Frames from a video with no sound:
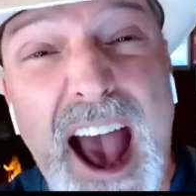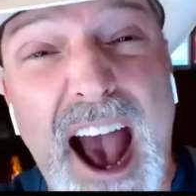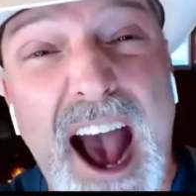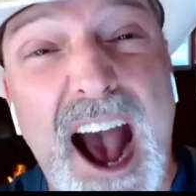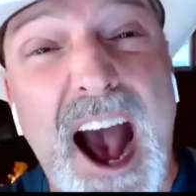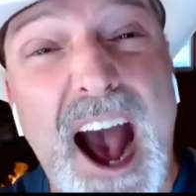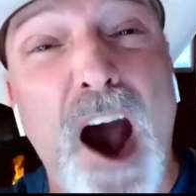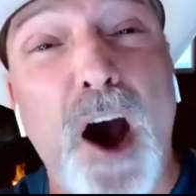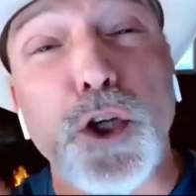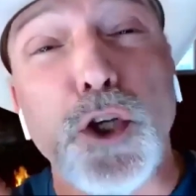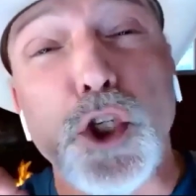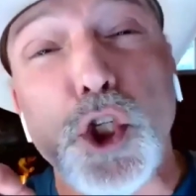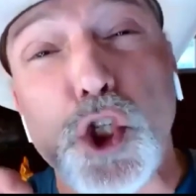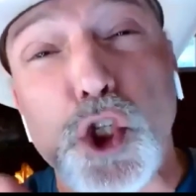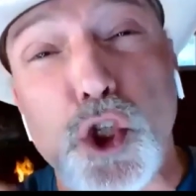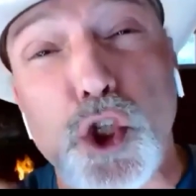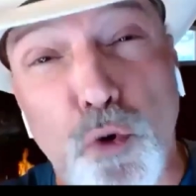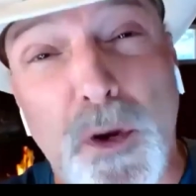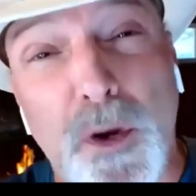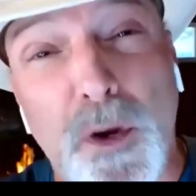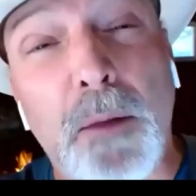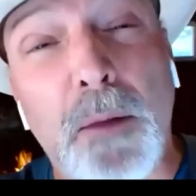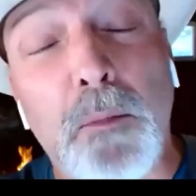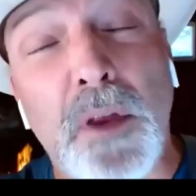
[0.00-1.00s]
How
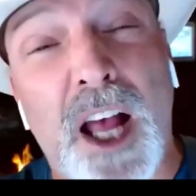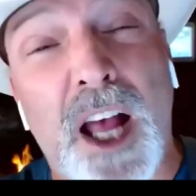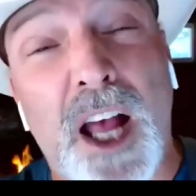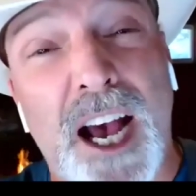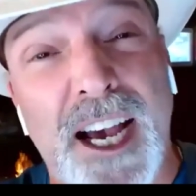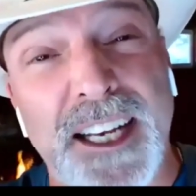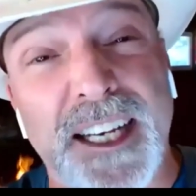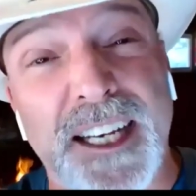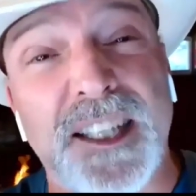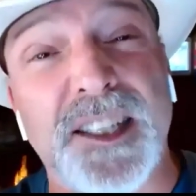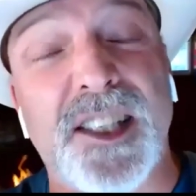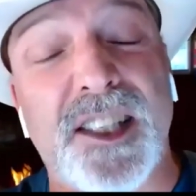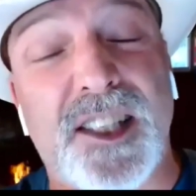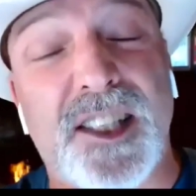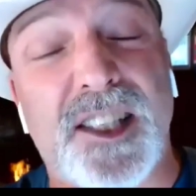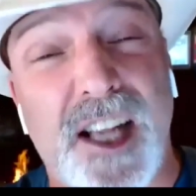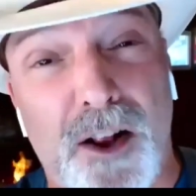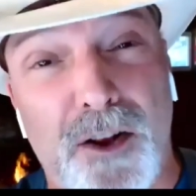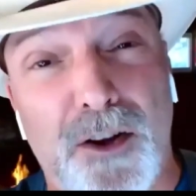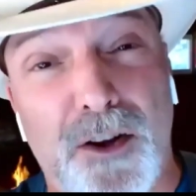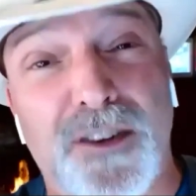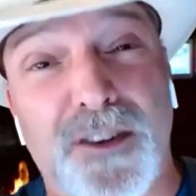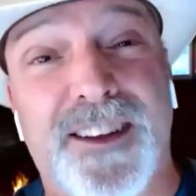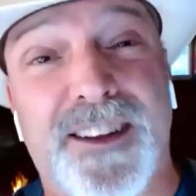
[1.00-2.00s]
streamlined and
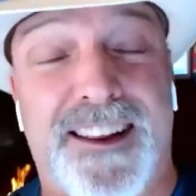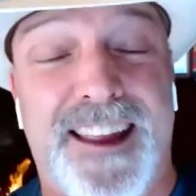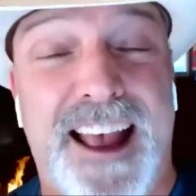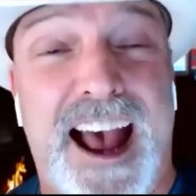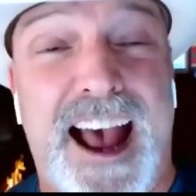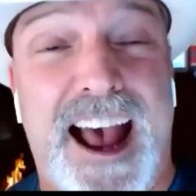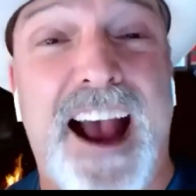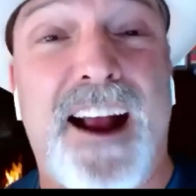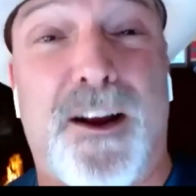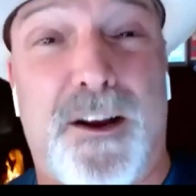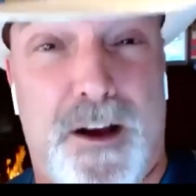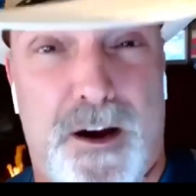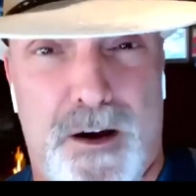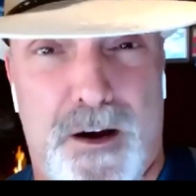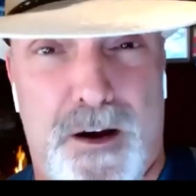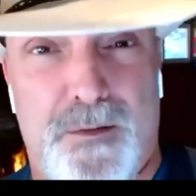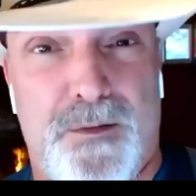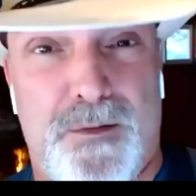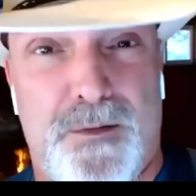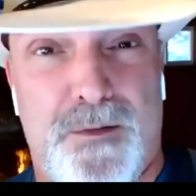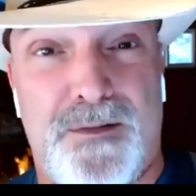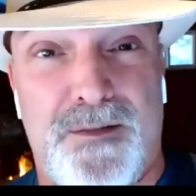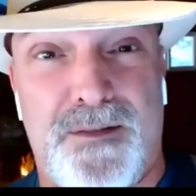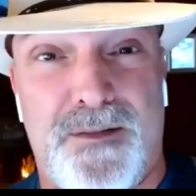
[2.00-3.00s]
stellar did that go,
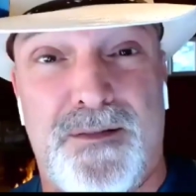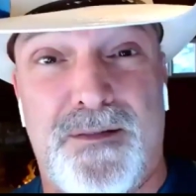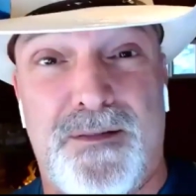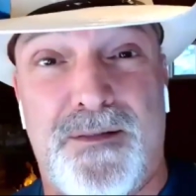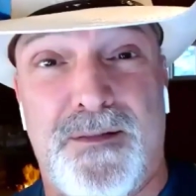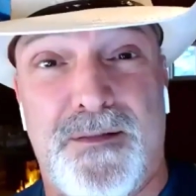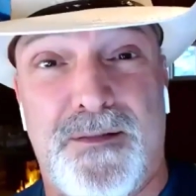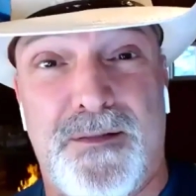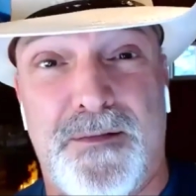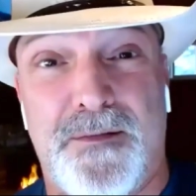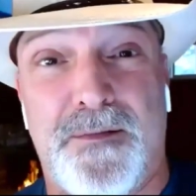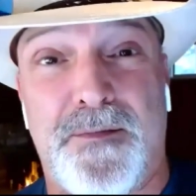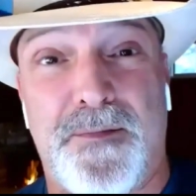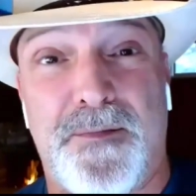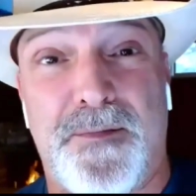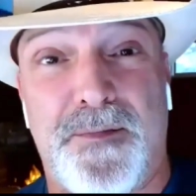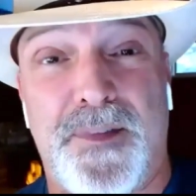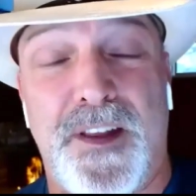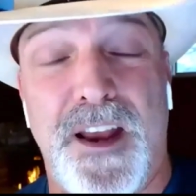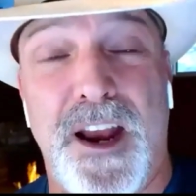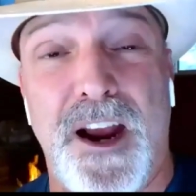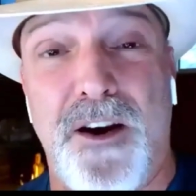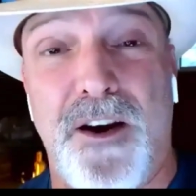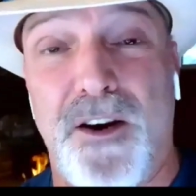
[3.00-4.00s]

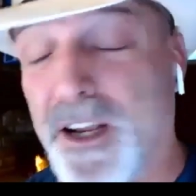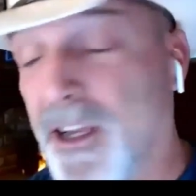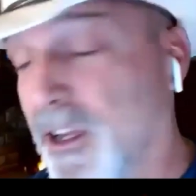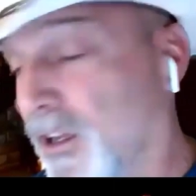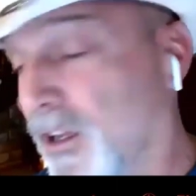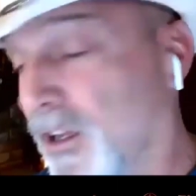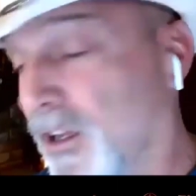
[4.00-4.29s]
Eric?